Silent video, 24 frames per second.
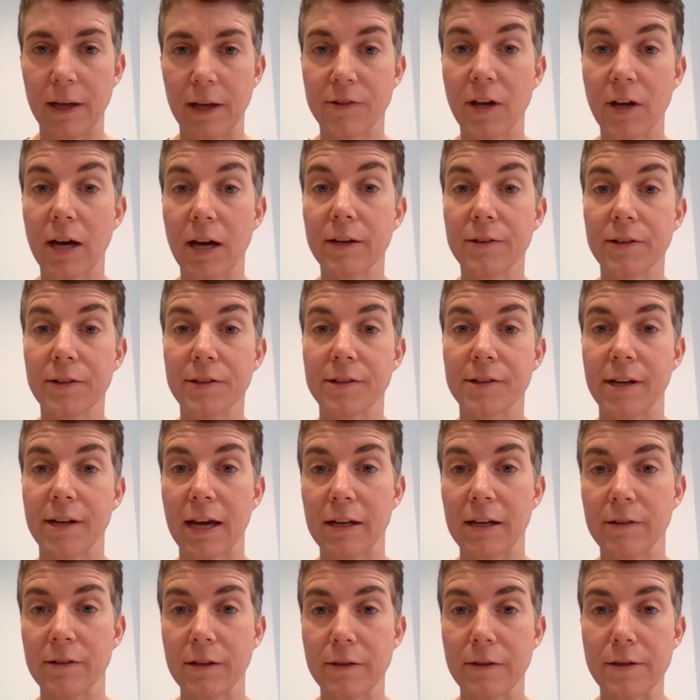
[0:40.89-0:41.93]
It's
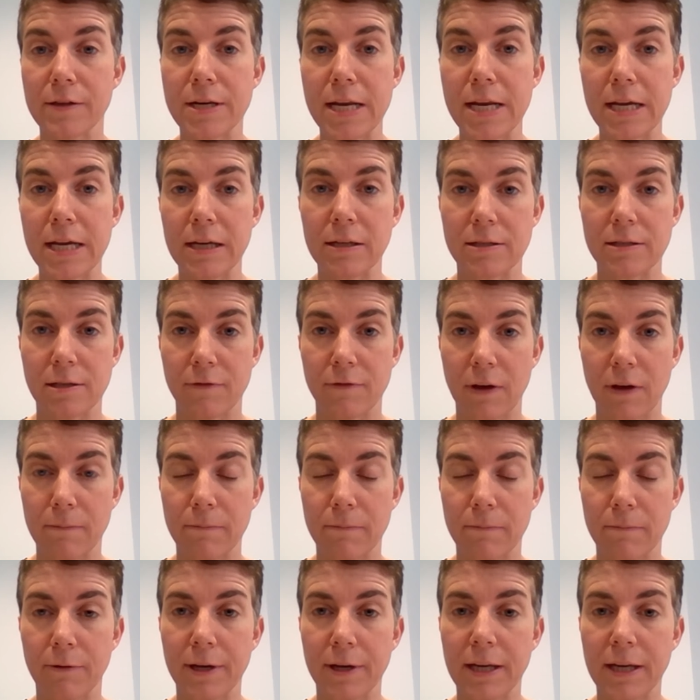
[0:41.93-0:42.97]
understanding the needs of
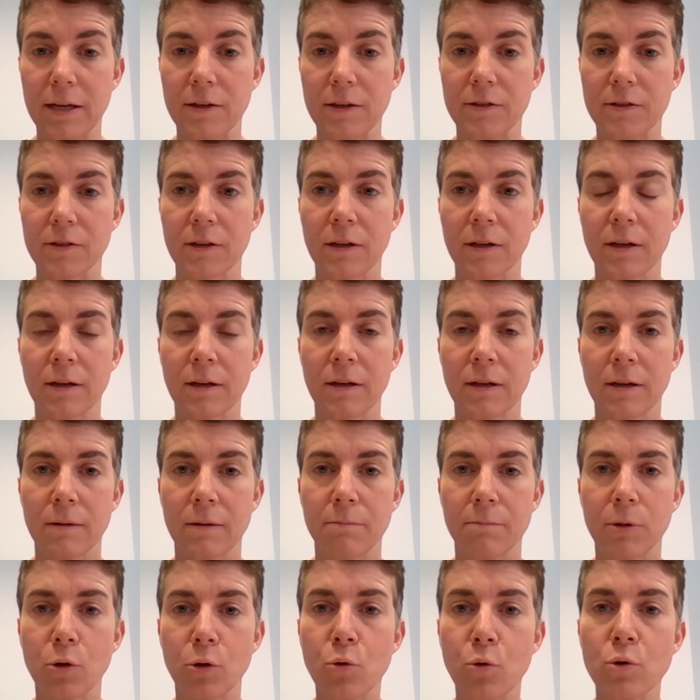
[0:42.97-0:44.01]
employees,
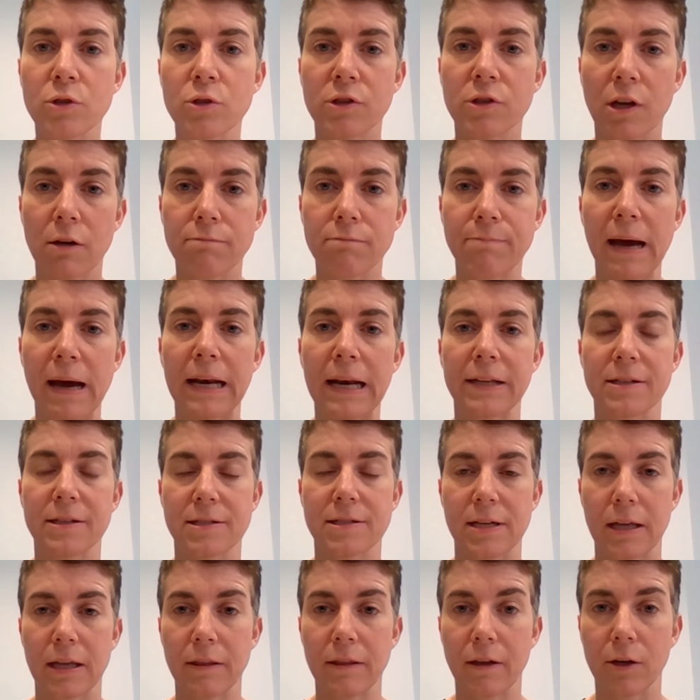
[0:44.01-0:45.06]
but also
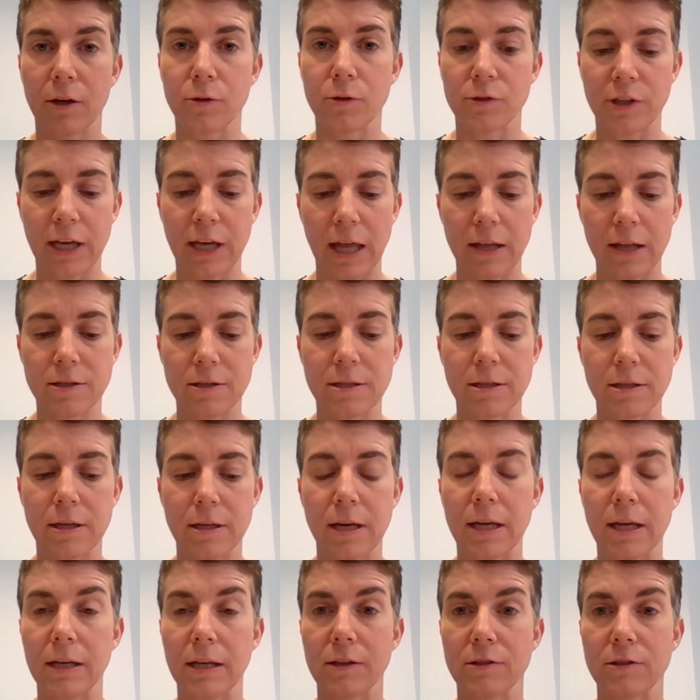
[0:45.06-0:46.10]
balancing those against the
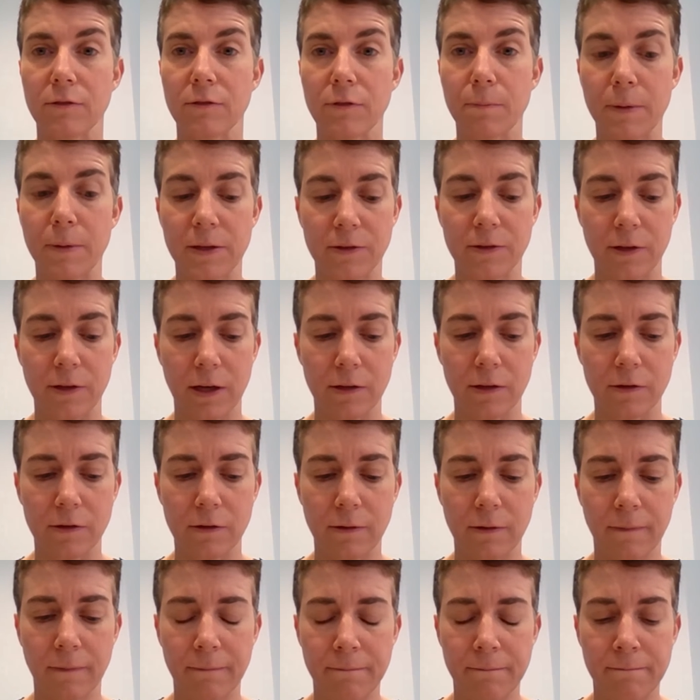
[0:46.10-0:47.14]
needs of the
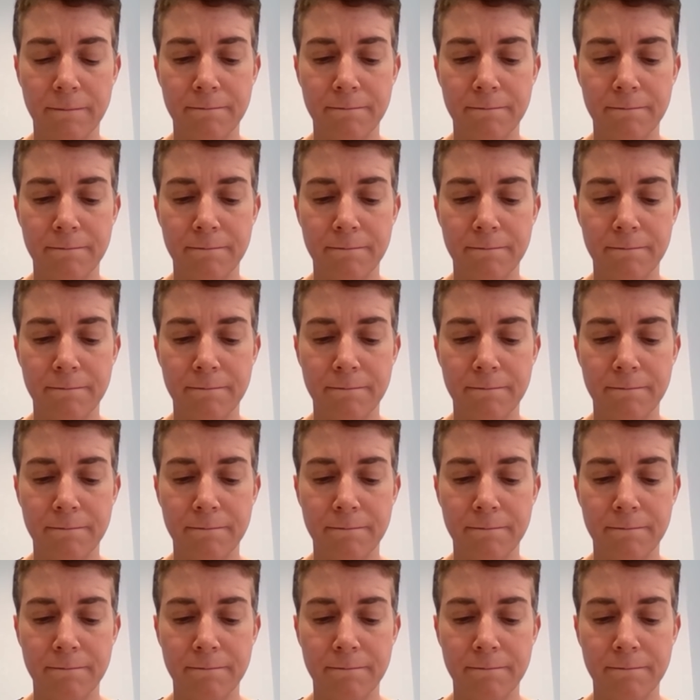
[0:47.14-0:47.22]
business.